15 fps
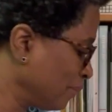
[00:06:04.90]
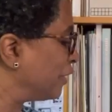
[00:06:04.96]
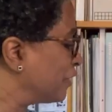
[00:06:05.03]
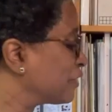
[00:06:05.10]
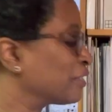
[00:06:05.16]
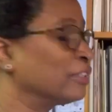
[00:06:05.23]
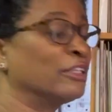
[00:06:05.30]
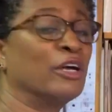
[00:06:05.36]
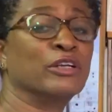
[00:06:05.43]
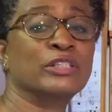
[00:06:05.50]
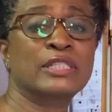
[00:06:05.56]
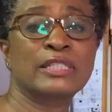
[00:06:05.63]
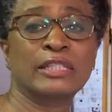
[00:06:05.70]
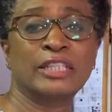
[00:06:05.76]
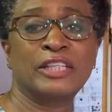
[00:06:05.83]
and it's a long
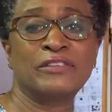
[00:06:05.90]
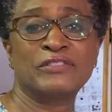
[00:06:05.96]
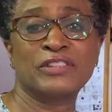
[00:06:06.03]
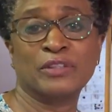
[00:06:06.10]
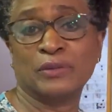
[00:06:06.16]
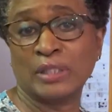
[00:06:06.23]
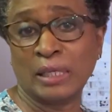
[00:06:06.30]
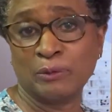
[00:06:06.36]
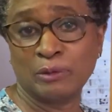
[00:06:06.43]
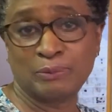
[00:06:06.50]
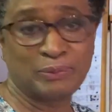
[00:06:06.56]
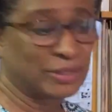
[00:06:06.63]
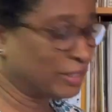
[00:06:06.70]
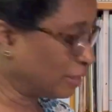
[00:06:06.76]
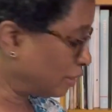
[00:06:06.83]
sleeve so that would
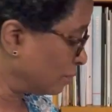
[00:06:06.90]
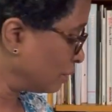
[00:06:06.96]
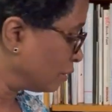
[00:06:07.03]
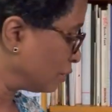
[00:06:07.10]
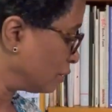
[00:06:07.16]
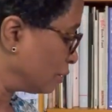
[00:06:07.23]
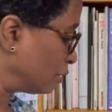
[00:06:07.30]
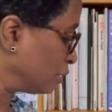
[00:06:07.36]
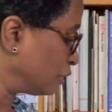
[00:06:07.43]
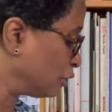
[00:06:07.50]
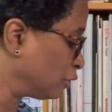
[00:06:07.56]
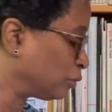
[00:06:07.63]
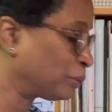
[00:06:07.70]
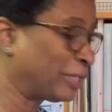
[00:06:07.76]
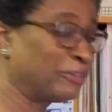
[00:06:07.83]
be
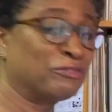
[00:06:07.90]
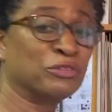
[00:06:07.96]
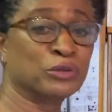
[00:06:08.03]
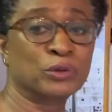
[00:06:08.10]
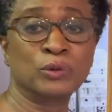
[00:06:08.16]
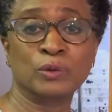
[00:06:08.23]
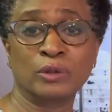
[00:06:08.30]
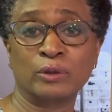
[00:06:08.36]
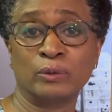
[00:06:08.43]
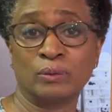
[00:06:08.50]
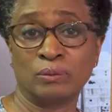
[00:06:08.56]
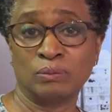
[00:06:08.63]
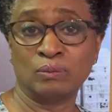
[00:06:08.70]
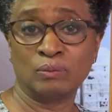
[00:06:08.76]
great for cooler